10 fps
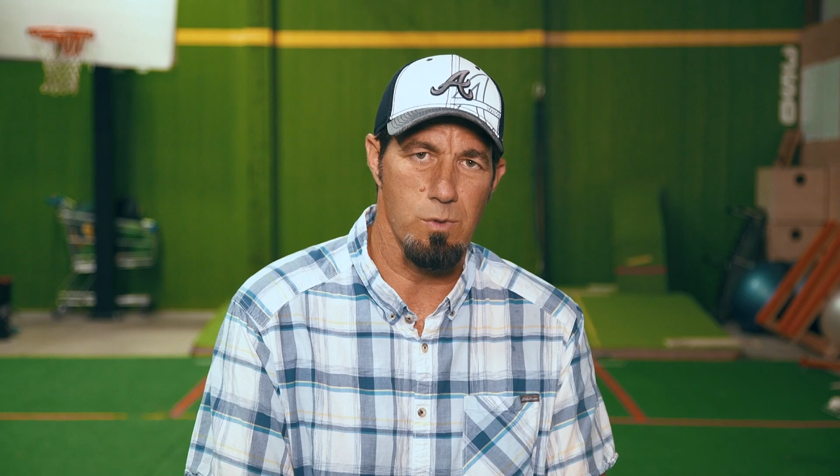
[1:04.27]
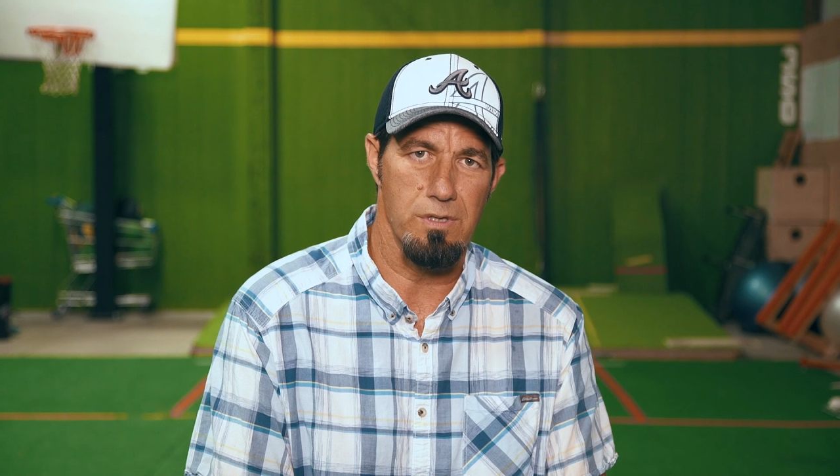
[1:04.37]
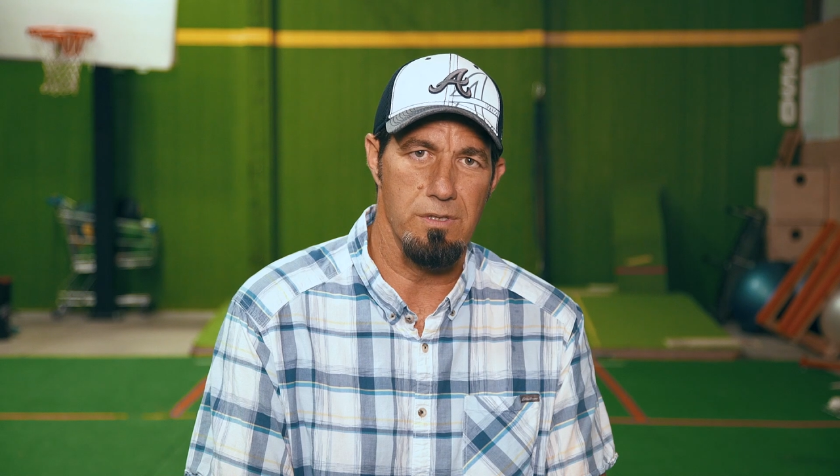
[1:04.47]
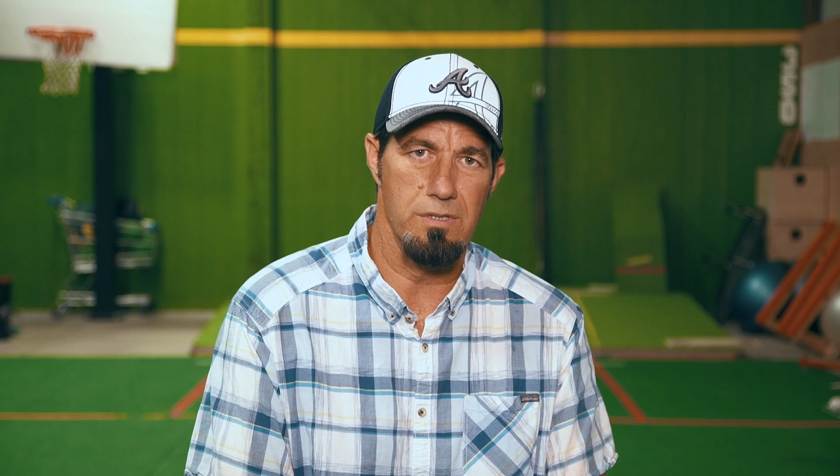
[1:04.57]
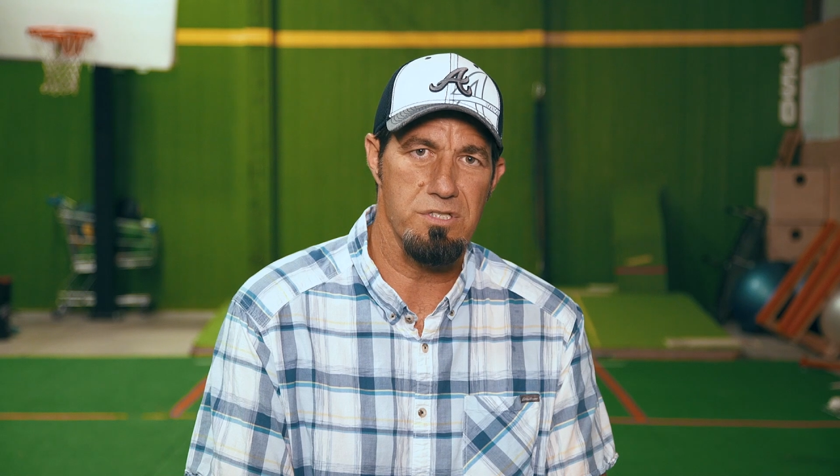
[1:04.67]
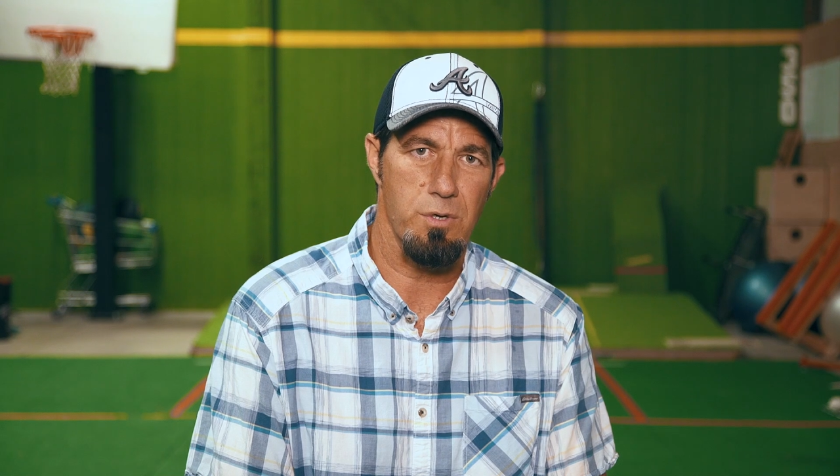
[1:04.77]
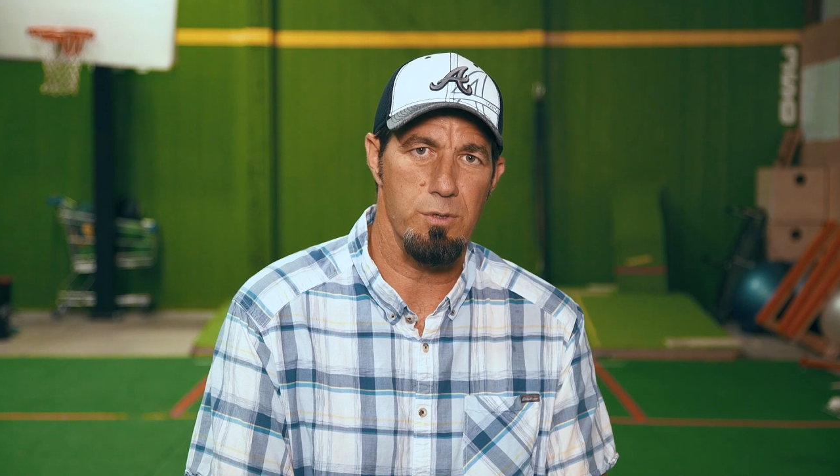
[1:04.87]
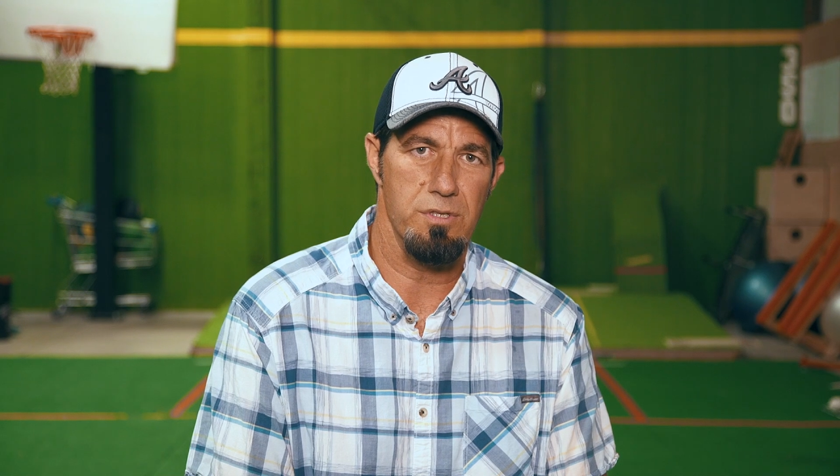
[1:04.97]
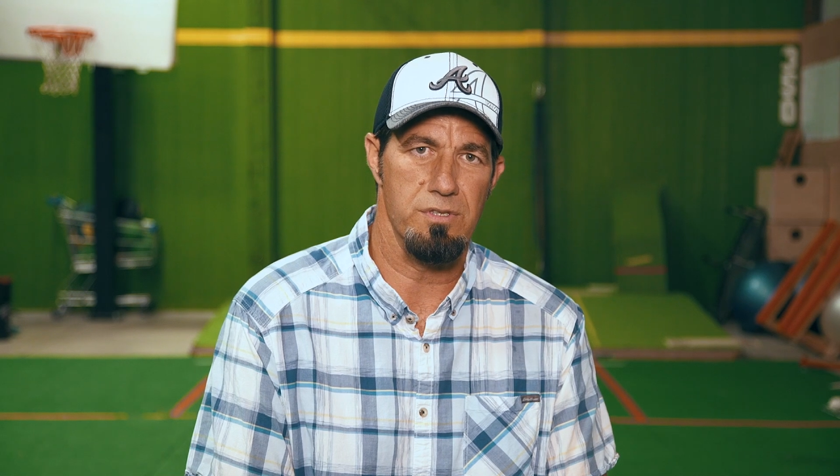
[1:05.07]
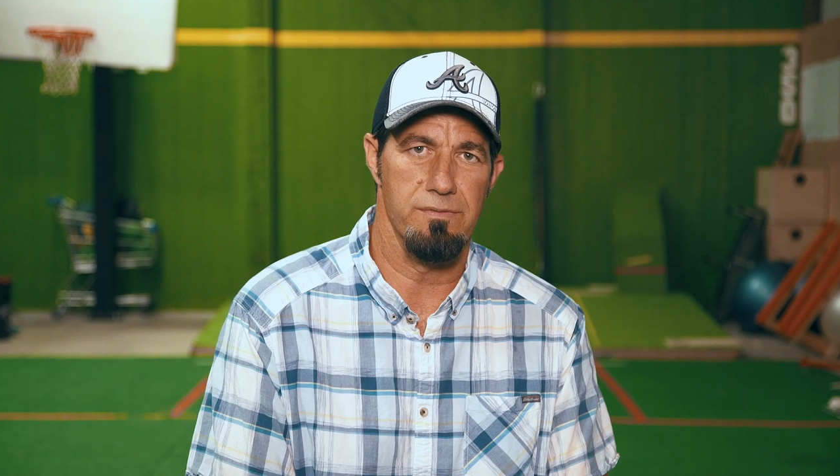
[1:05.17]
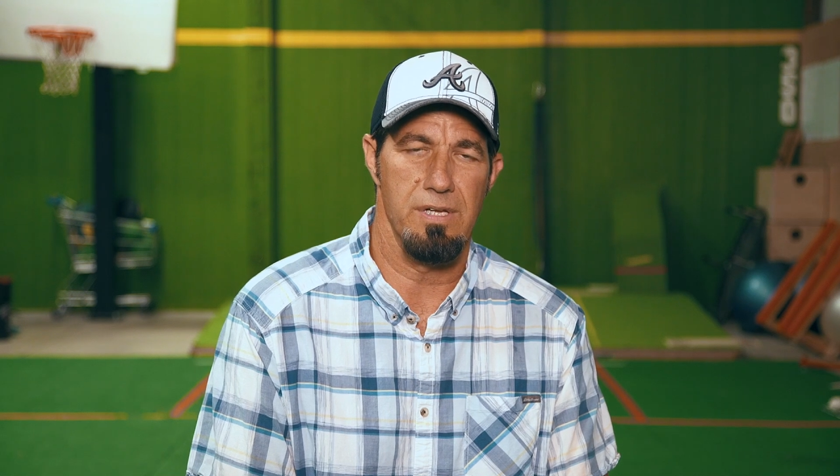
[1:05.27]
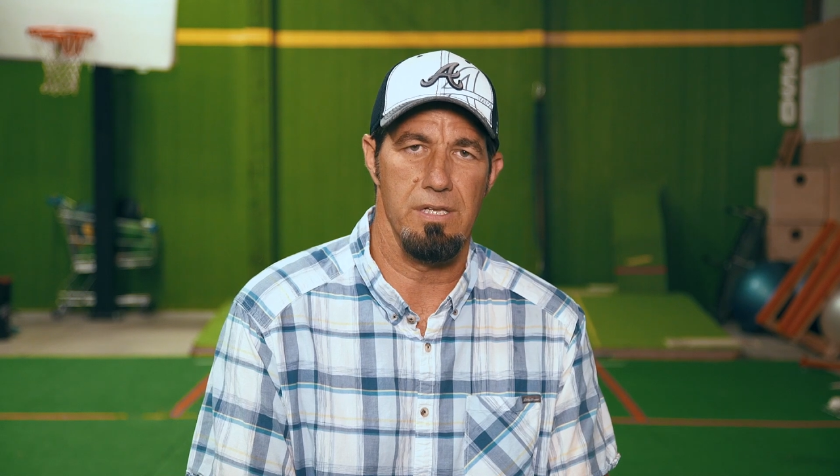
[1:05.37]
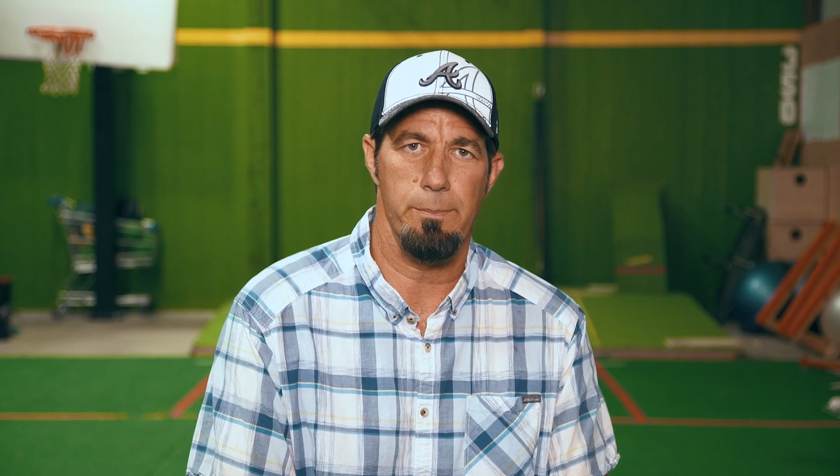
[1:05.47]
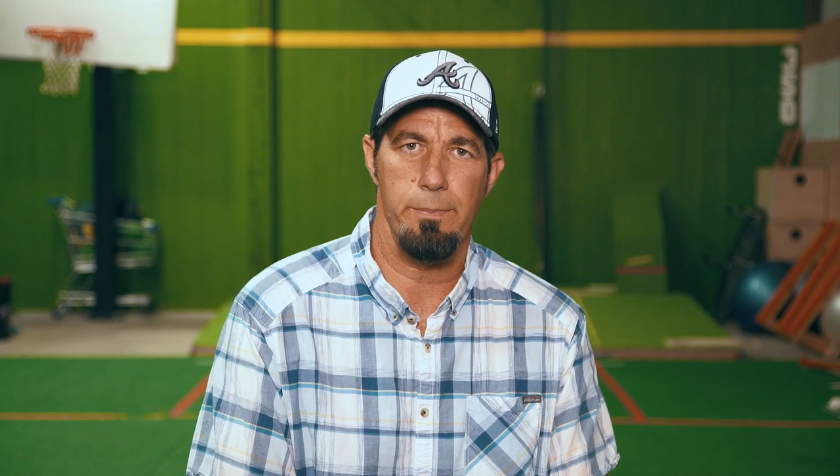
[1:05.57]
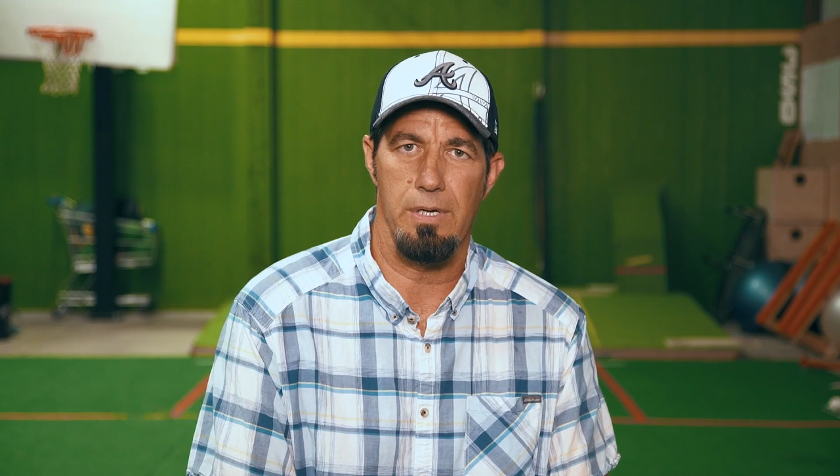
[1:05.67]
would start to
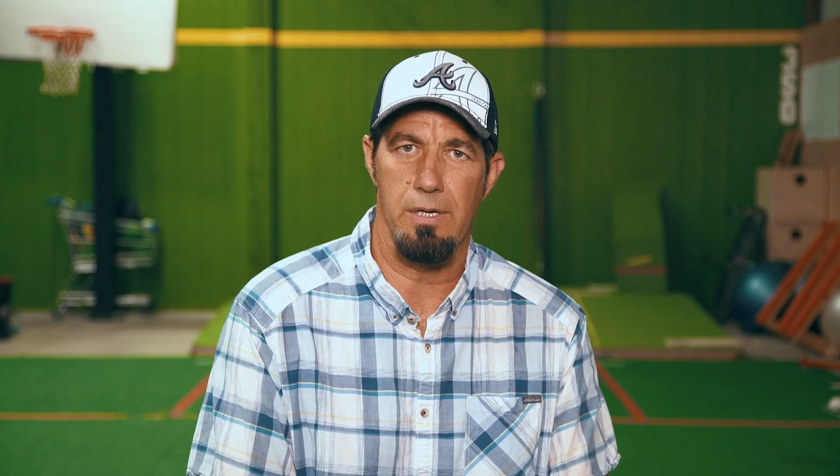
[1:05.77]
develop